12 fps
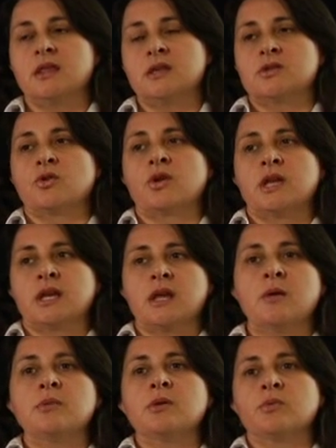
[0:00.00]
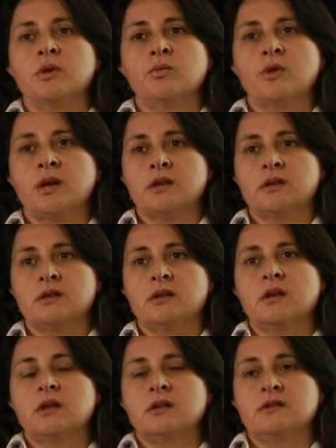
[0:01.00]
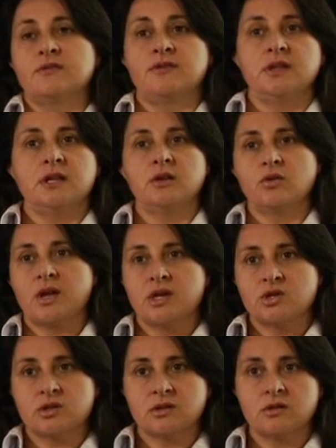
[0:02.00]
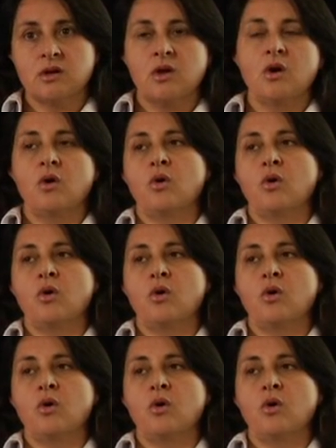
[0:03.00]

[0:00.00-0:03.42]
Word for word: the story cannot be rewritten to fit the location